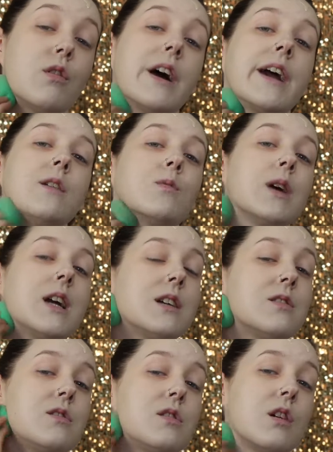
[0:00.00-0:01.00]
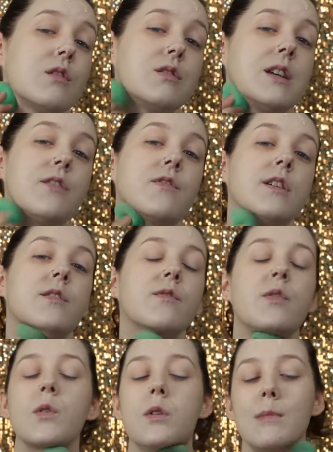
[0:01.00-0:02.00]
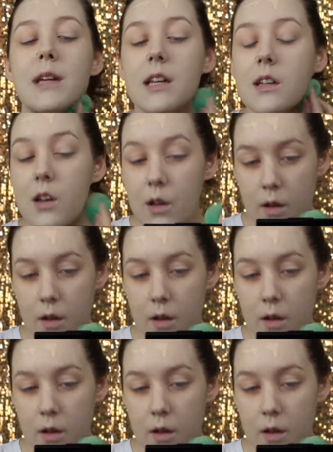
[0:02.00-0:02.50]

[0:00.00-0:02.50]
lightweight is so different for me.